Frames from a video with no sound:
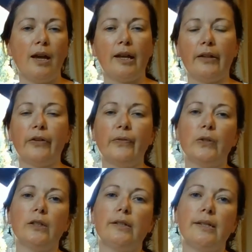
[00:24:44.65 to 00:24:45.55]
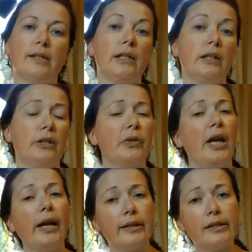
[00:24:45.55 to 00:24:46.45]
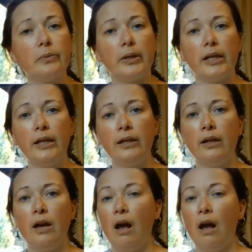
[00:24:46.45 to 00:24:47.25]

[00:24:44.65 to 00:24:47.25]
And I look forward to seeing you next week